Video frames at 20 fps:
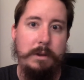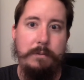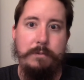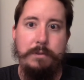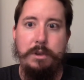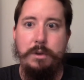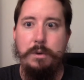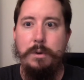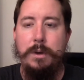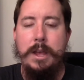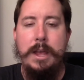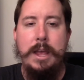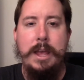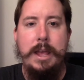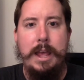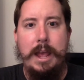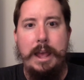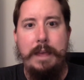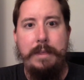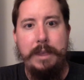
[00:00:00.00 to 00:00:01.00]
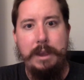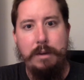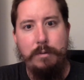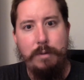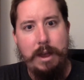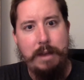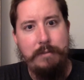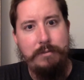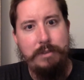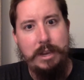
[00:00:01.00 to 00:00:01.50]
a few, and they
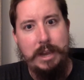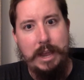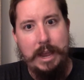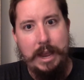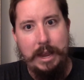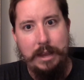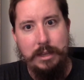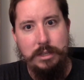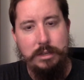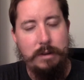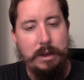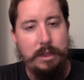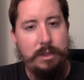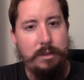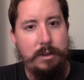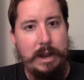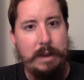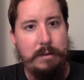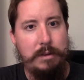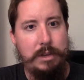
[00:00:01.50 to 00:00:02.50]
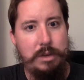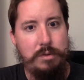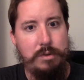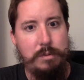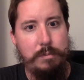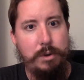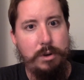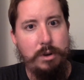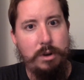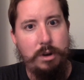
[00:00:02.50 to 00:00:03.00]
arrived today. So I thought I would do a
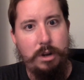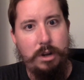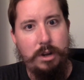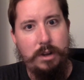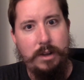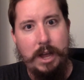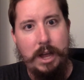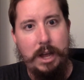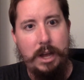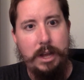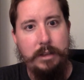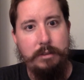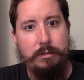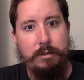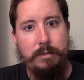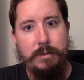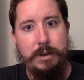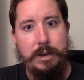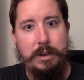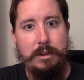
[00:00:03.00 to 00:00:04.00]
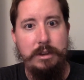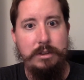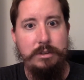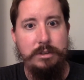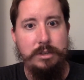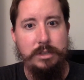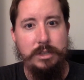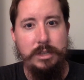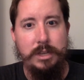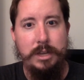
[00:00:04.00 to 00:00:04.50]
book haul on Gryphon
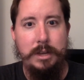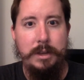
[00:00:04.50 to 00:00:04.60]
editions.